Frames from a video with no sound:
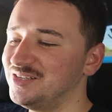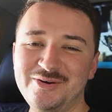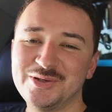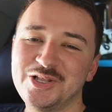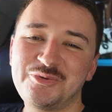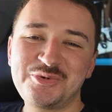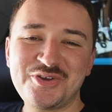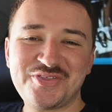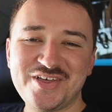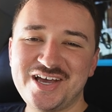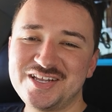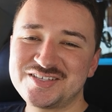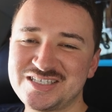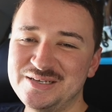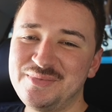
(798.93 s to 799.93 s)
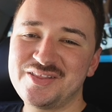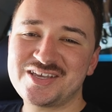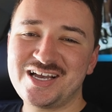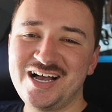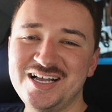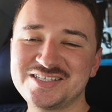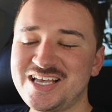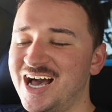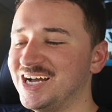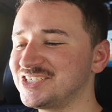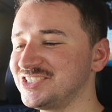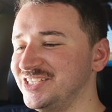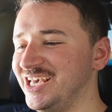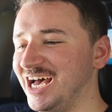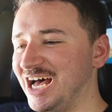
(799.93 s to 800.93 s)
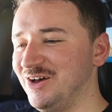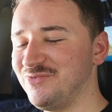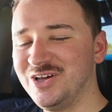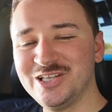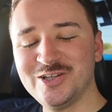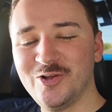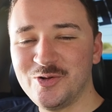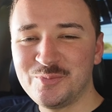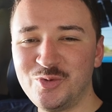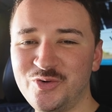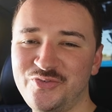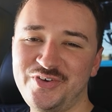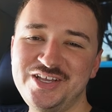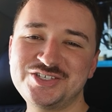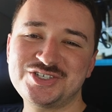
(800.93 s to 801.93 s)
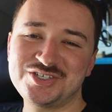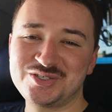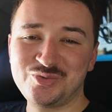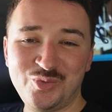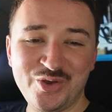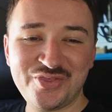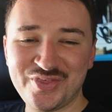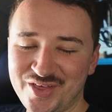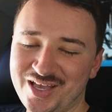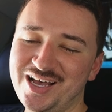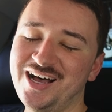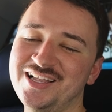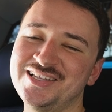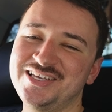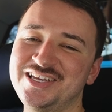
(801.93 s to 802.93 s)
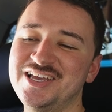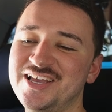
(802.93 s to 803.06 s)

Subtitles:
Now, along with that, some other cars actually have a lot more features with the Carly,